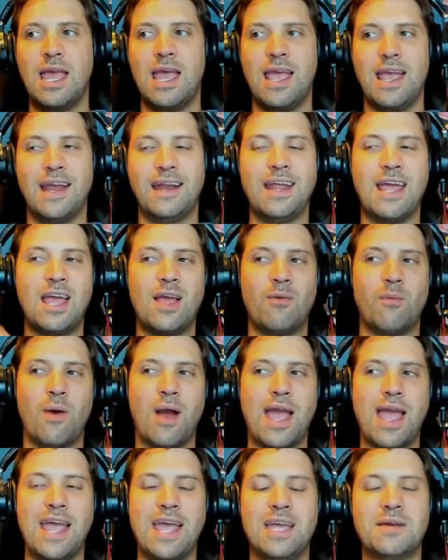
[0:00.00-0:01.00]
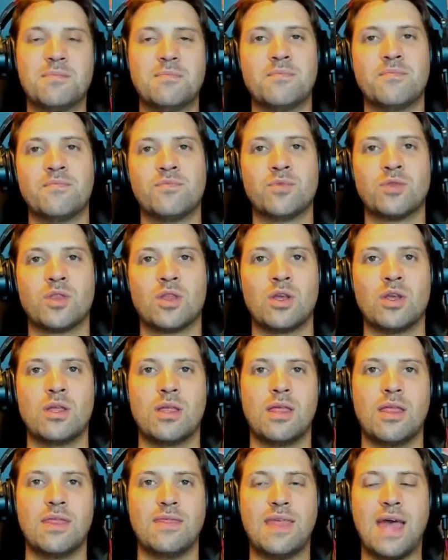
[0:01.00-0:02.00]
in a way
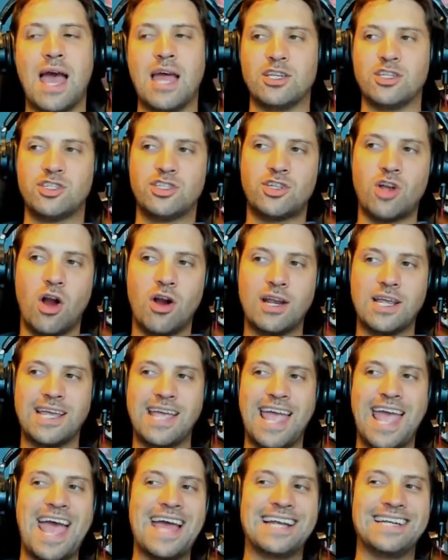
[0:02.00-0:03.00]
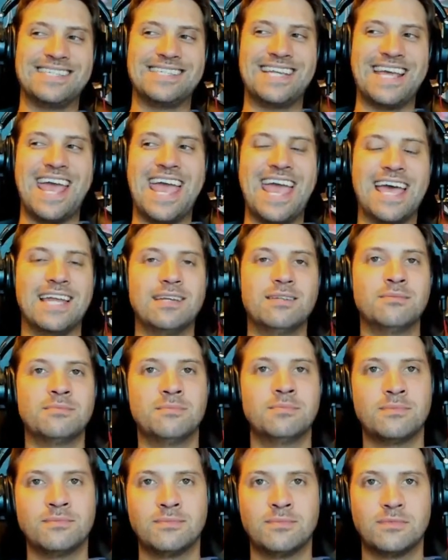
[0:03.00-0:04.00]
that starting at 10
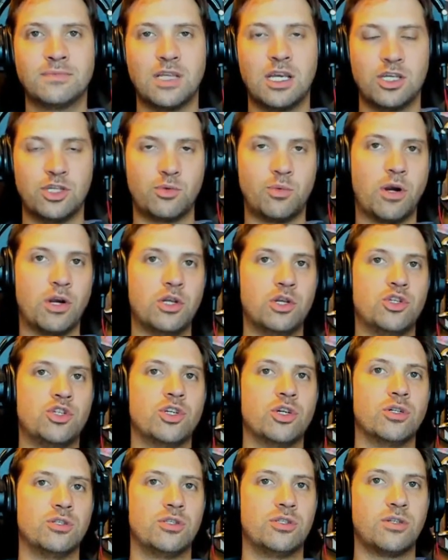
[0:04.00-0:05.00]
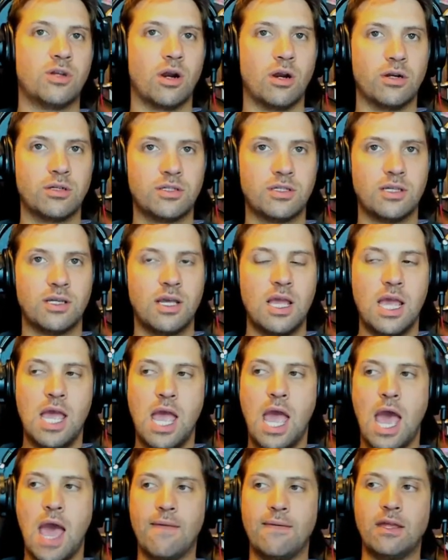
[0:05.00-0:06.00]
is where you should start.
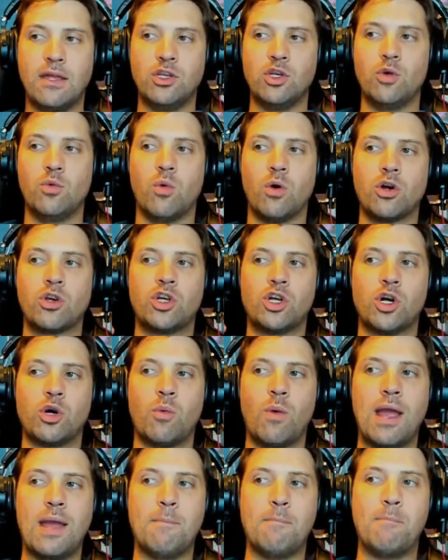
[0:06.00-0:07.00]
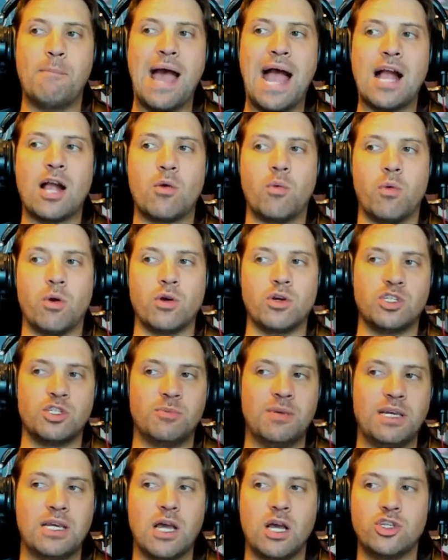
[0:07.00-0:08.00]
And then you work your way backwards
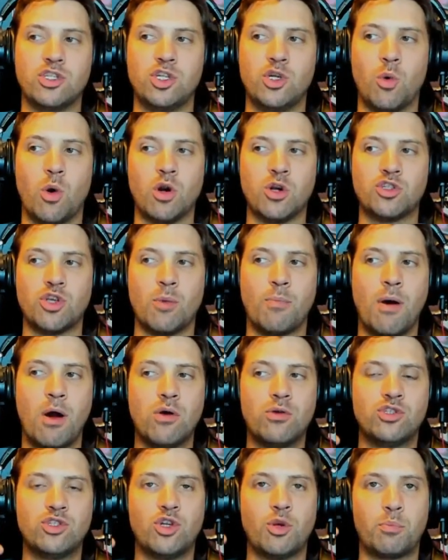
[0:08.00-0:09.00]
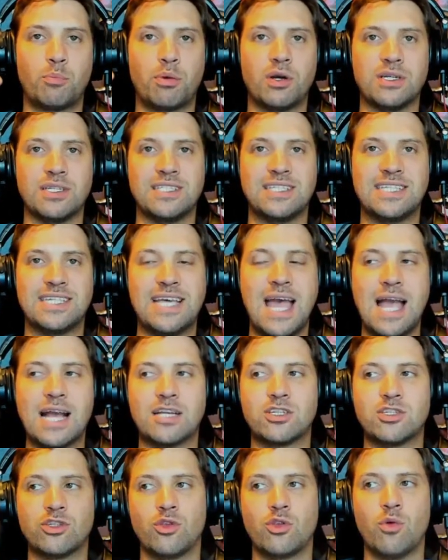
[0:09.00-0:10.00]
because you are supposed to
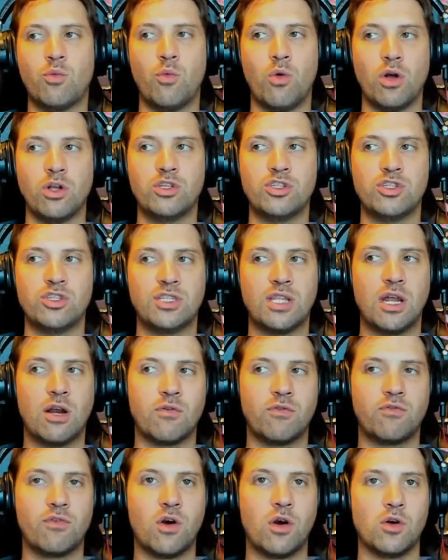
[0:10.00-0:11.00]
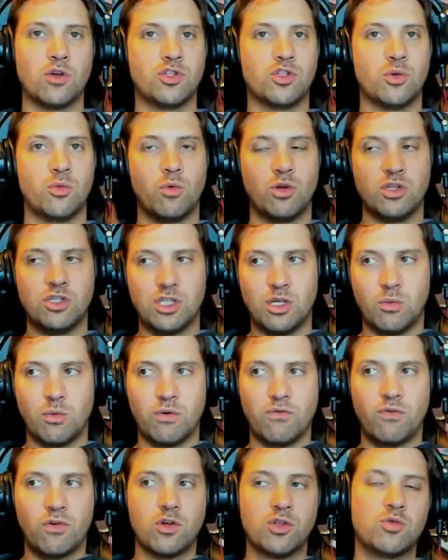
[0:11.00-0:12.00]
protect the ones that are first. The ones that were
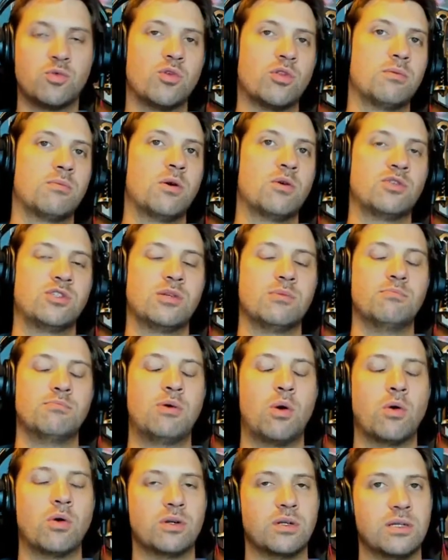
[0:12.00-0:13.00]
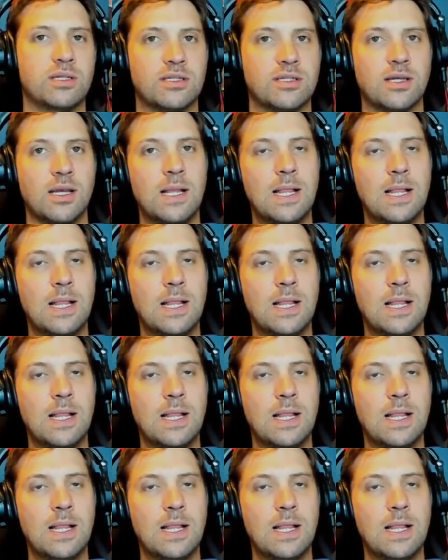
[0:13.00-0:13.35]
first were the most important.